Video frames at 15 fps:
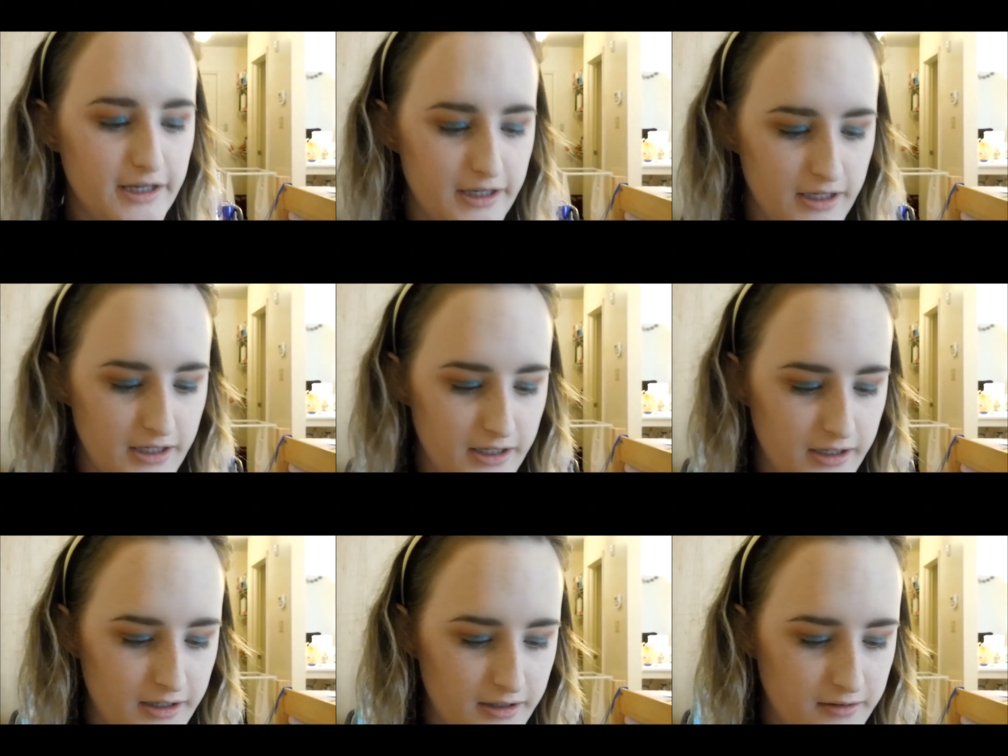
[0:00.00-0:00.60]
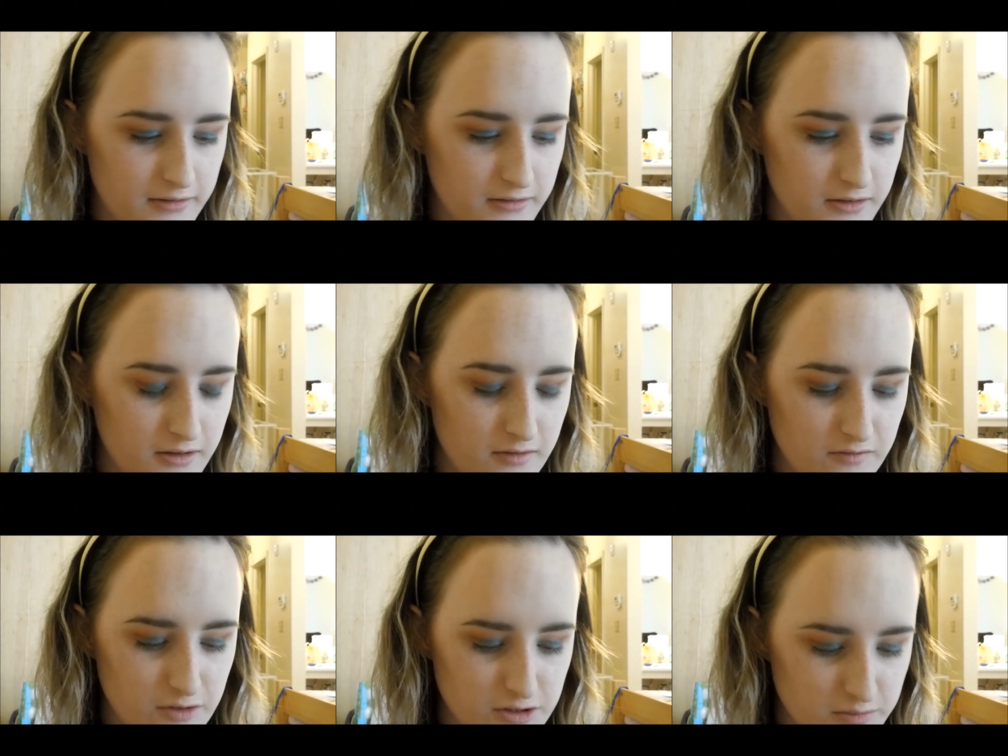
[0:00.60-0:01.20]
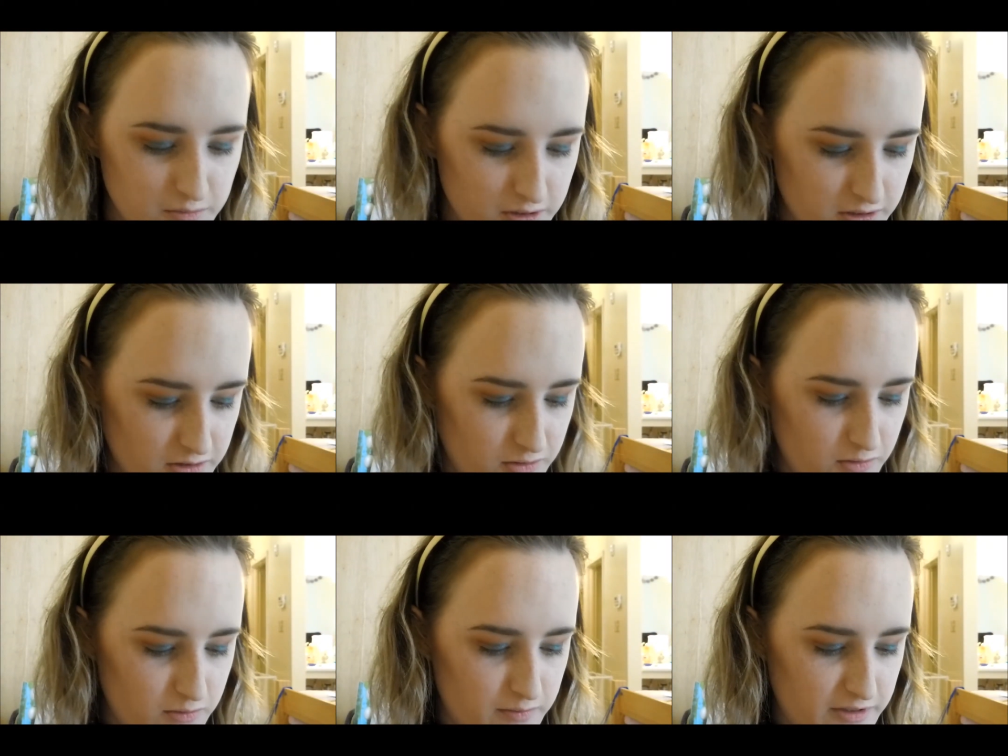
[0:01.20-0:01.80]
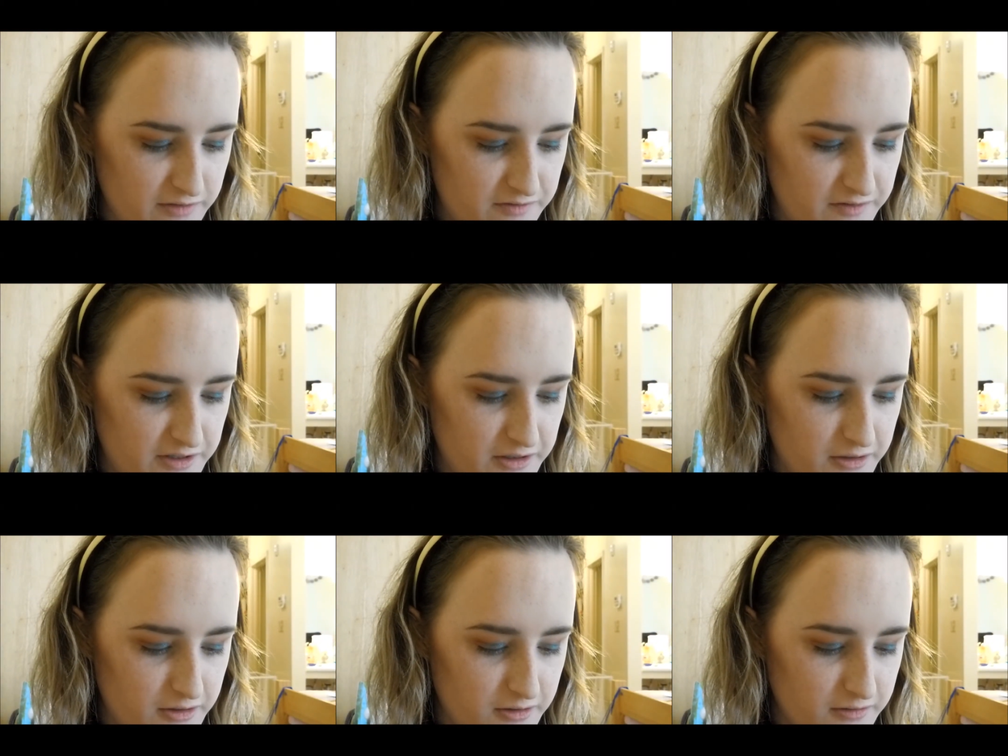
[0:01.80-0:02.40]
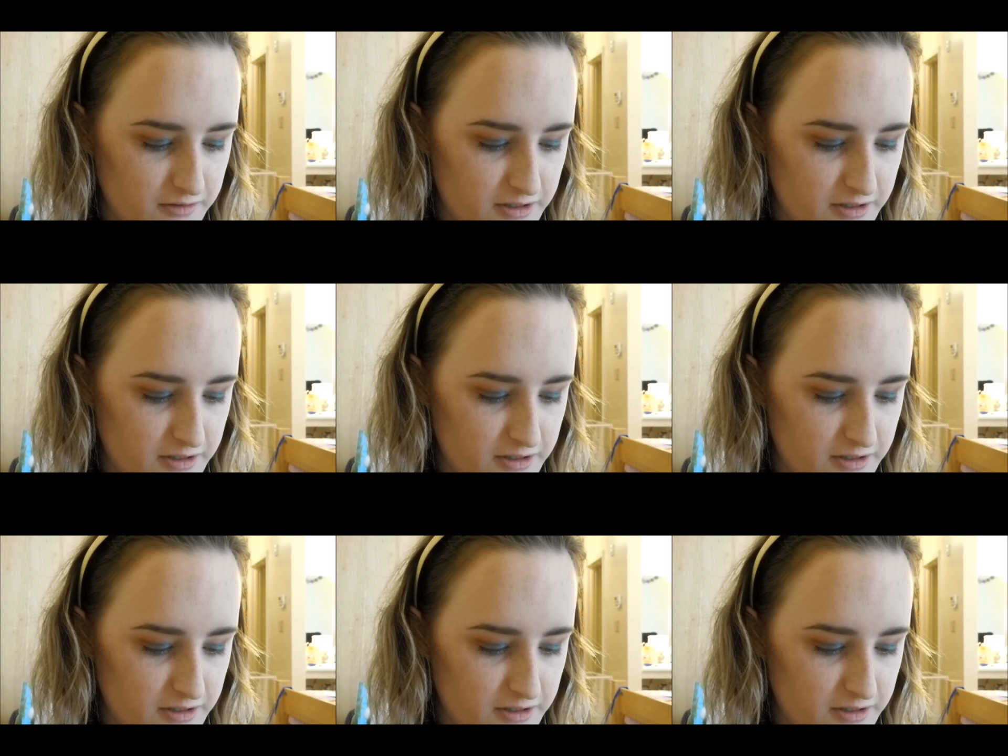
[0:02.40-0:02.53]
And first I'm going to do it with my finger.